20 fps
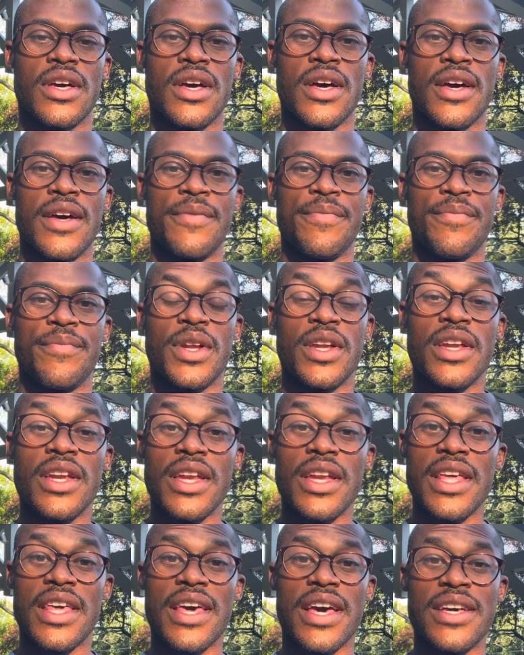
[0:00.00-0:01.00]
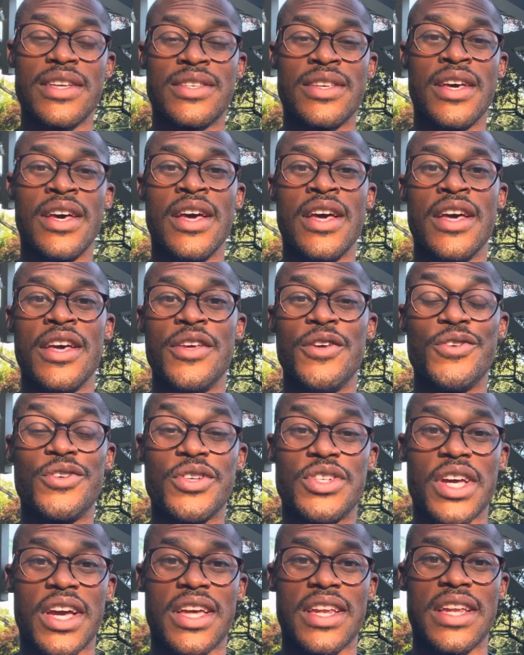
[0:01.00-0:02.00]
Um, but in any case, you should
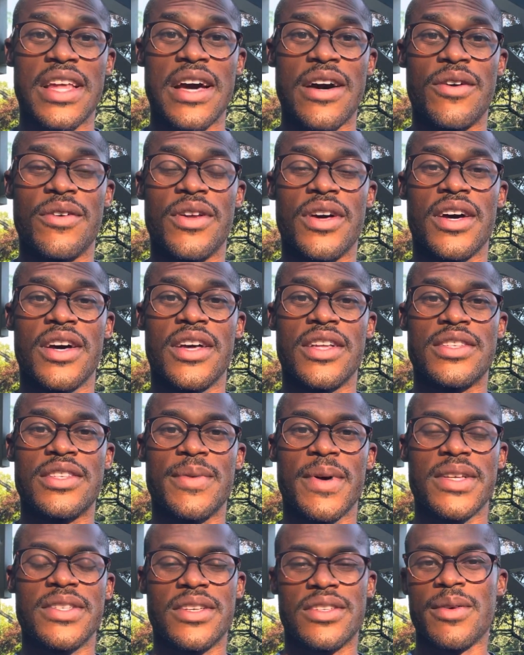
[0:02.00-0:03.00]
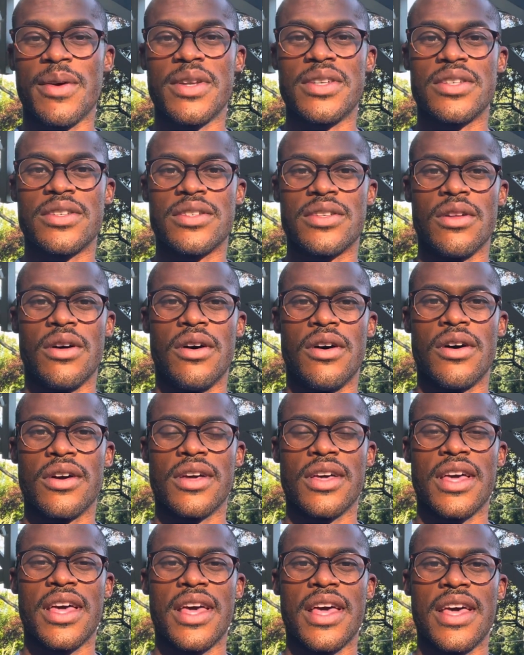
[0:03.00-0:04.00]
check it out. Uh, it's about six pages
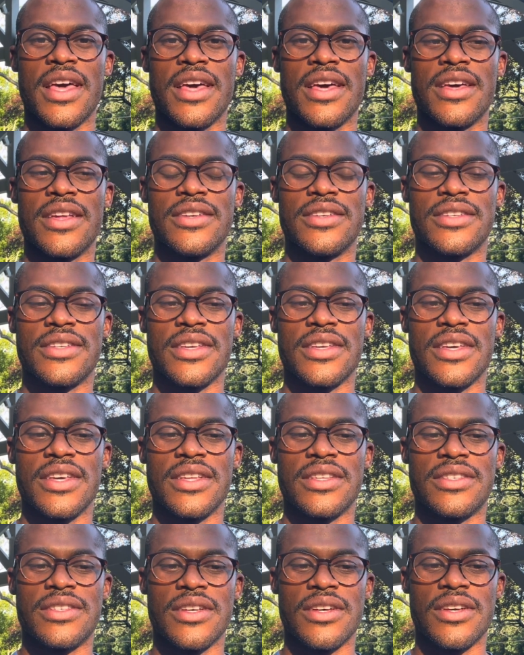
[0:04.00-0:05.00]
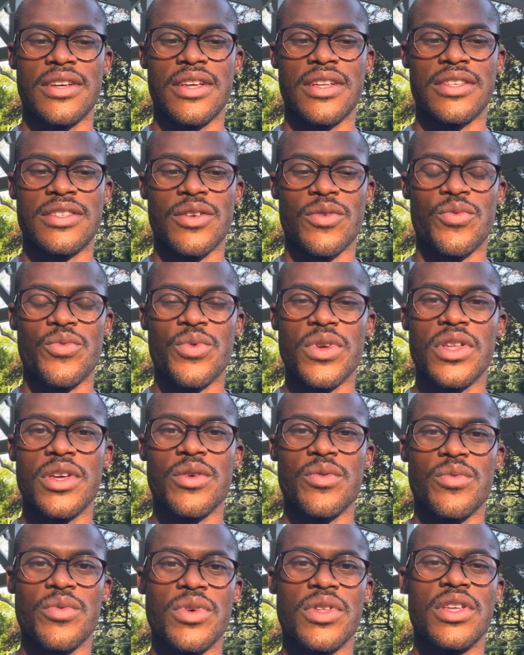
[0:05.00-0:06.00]
long and it's a, uh, it's a really,
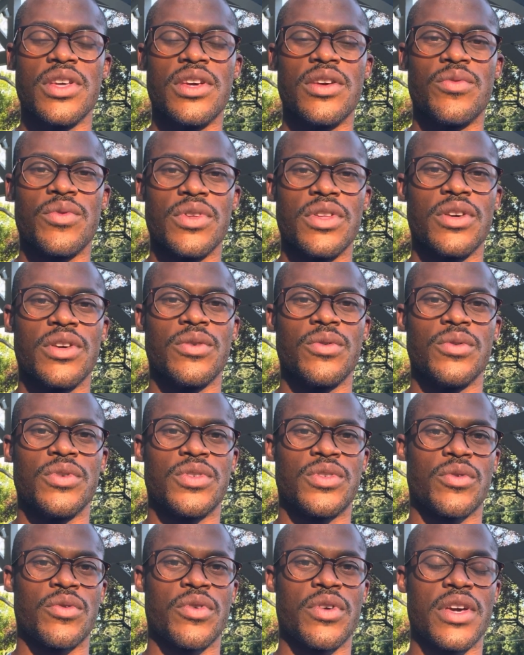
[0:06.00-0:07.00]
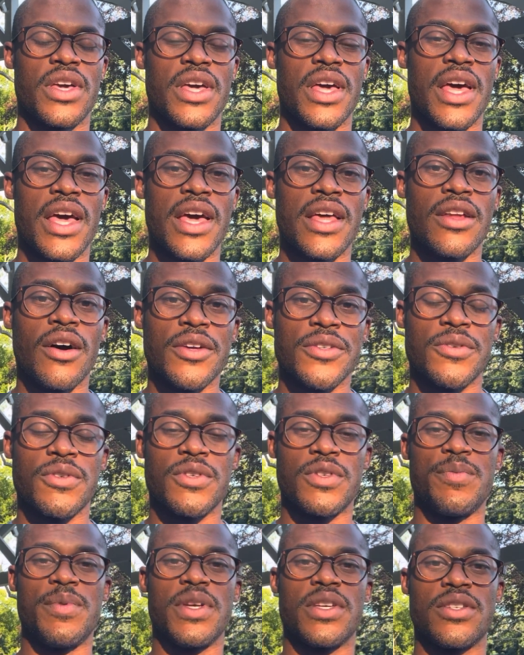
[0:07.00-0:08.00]
really, really cool story and also
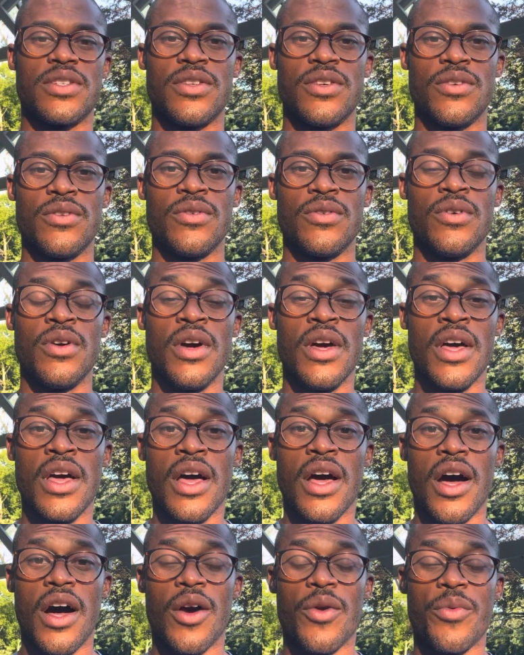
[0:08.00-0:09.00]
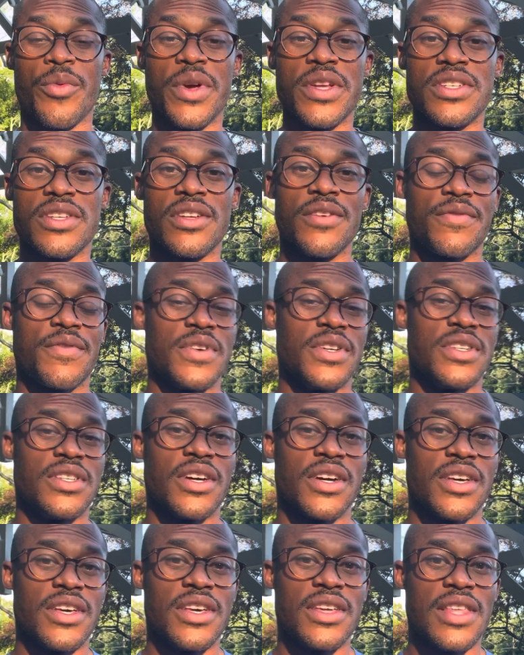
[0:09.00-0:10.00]
speaks to a region of
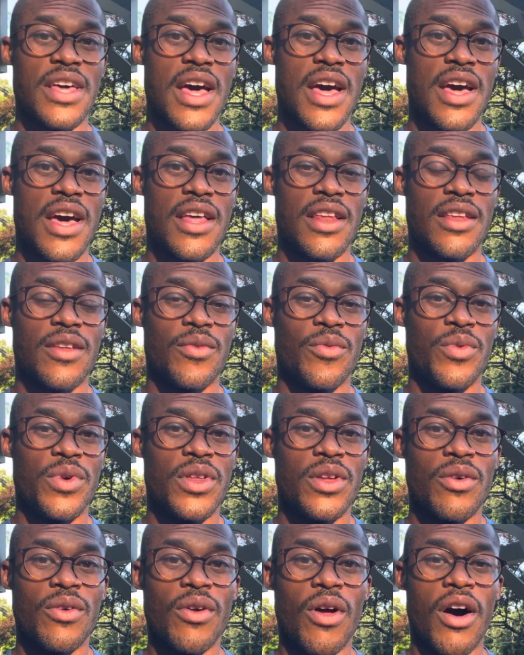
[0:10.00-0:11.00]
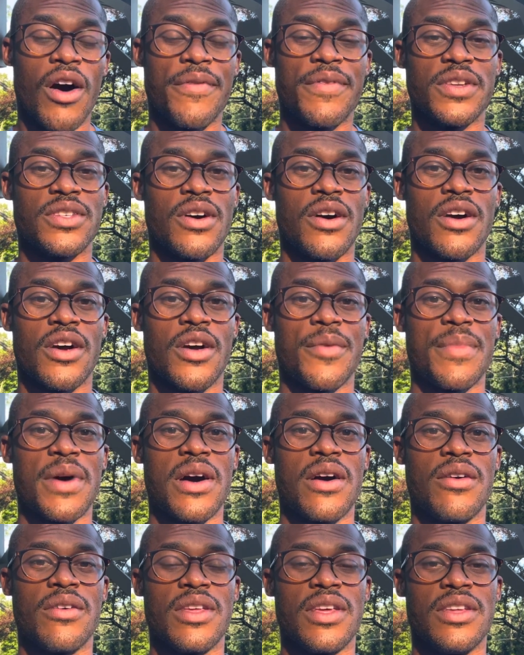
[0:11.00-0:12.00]
Kentucky that we don't often talk
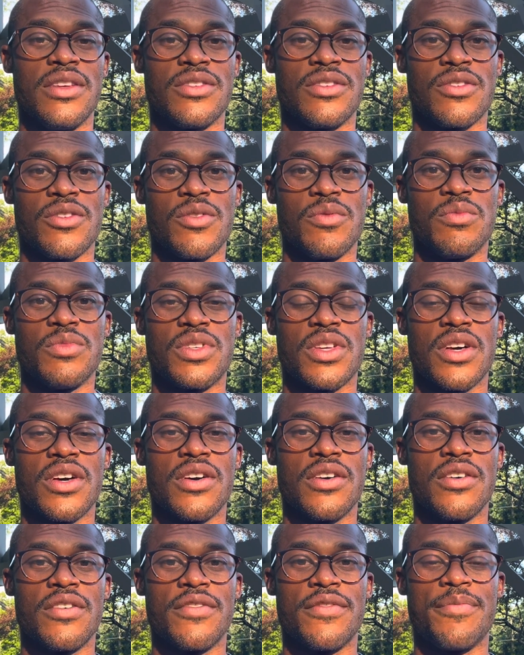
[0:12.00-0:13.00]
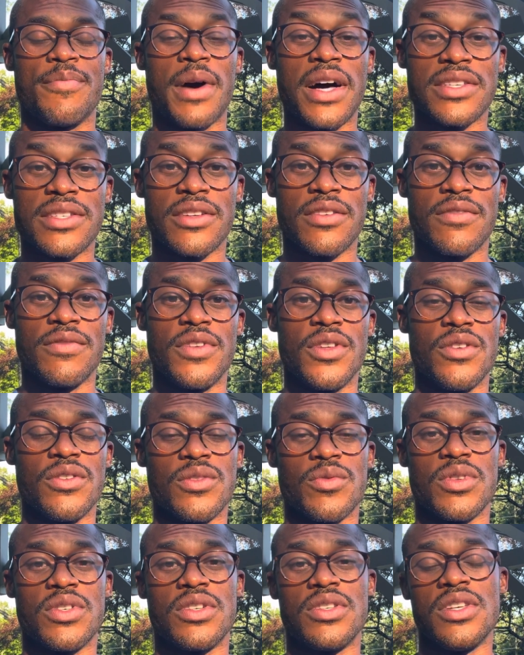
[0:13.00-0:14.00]
about in terms of positive news,
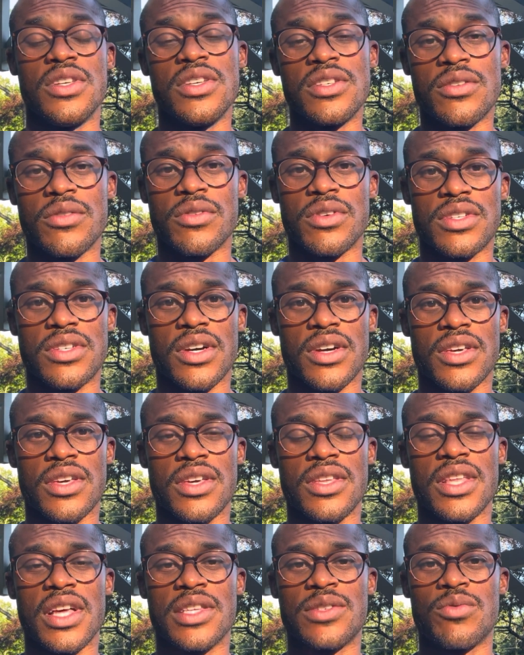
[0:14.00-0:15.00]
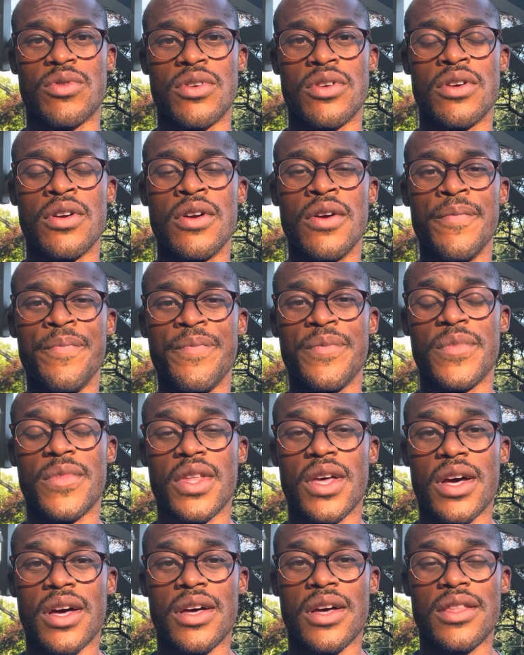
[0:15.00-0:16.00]
which is Eastern Kentucky. That's where
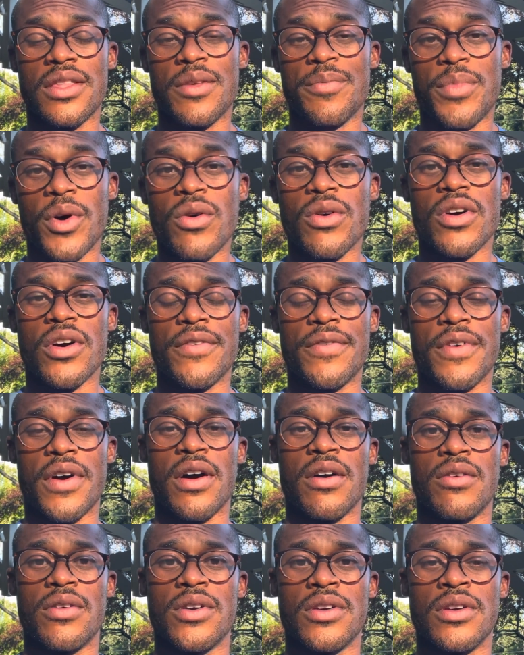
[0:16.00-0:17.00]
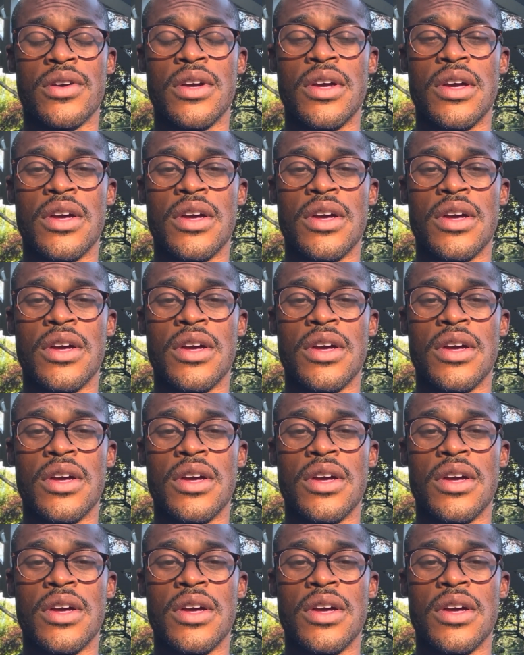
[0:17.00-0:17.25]
uh, the bulk of our